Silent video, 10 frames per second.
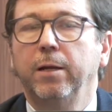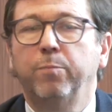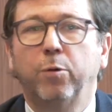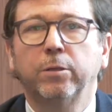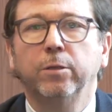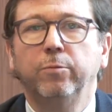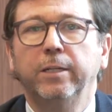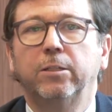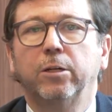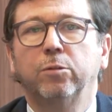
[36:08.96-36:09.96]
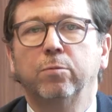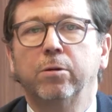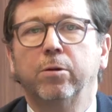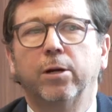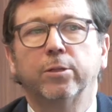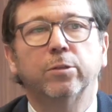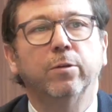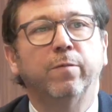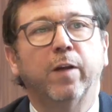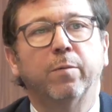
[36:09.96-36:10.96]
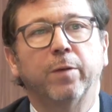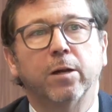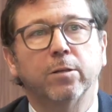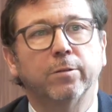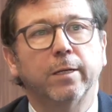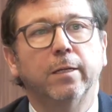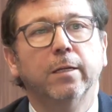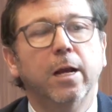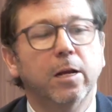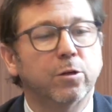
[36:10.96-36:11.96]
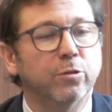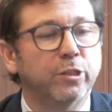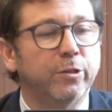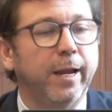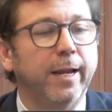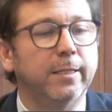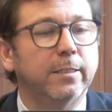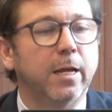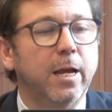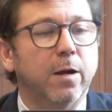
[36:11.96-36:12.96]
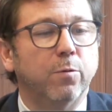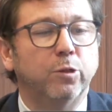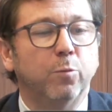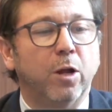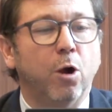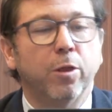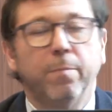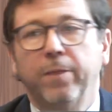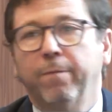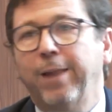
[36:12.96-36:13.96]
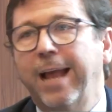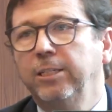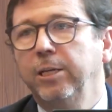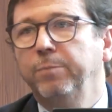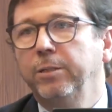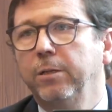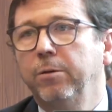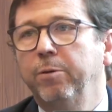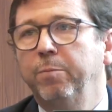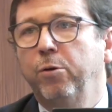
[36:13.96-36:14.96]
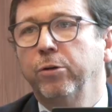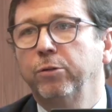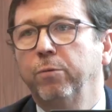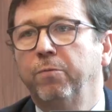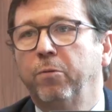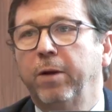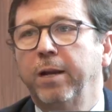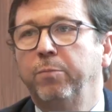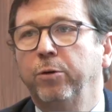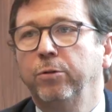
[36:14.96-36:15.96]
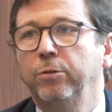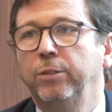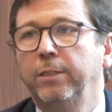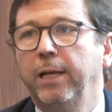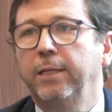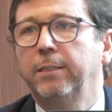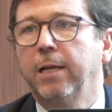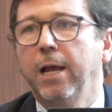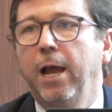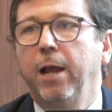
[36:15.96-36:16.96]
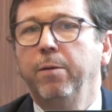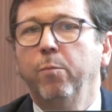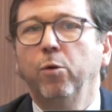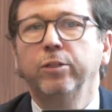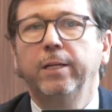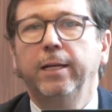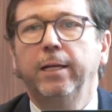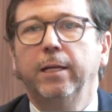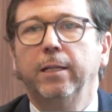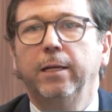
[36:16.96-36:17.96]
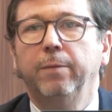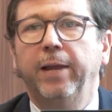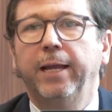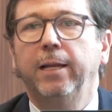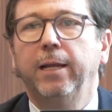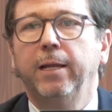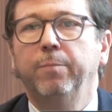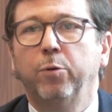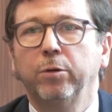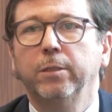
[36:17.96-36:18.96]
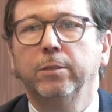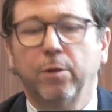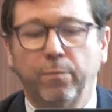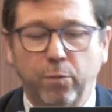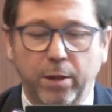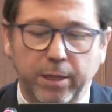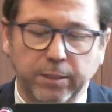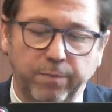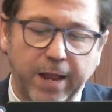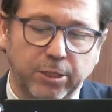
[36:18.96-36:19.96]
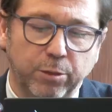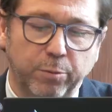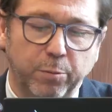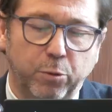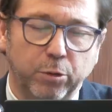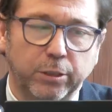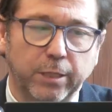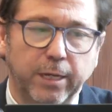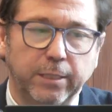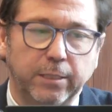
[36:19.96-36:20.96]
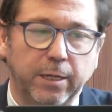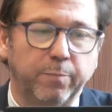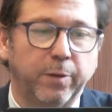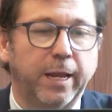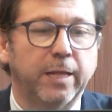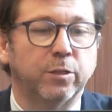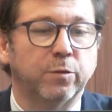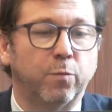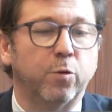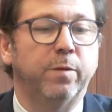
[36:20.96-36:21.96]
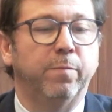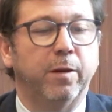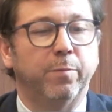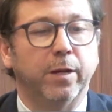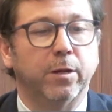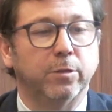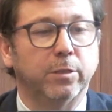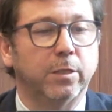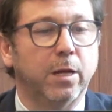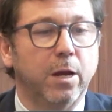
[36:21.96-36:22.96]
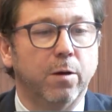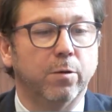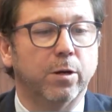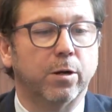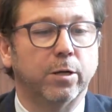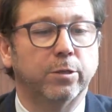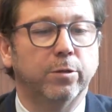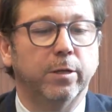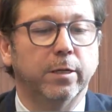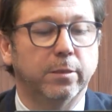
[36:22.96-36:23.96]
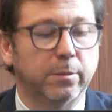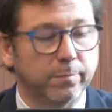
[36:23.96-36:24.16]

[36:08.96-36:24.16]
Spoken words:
important research with regards to developing country constraints, which we call them the flagships reports. We've already produced 6, and mostly the main importance of these flagship reports is the implications for developing countries with regards to this.